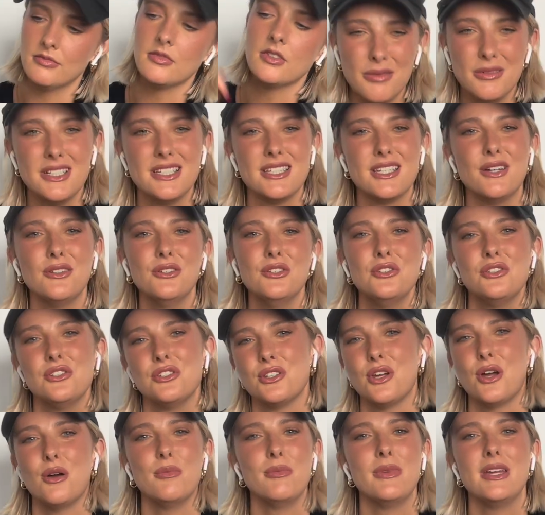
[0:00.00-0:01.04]
It sounded
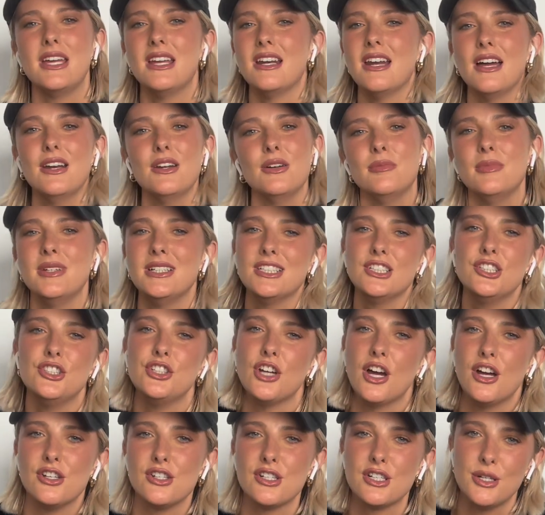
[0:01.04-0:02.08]
so mean. I don't mean to
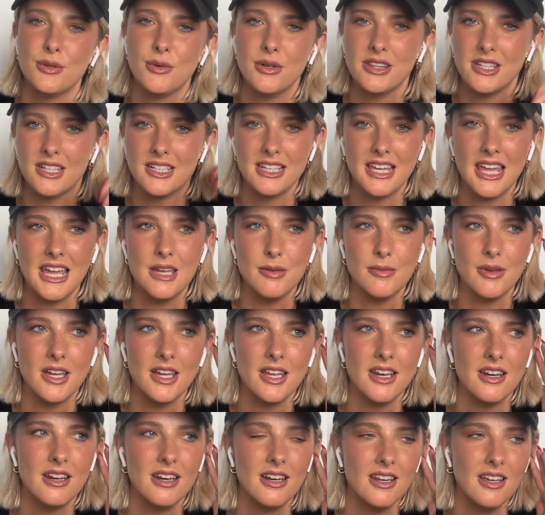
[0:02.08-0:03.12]
judge anyone that came
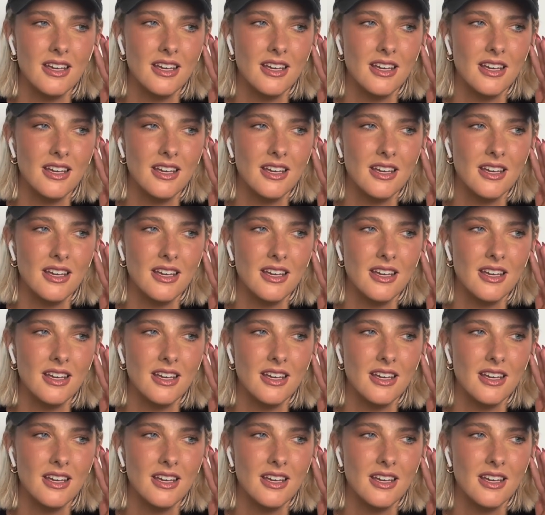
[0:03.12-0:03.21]
in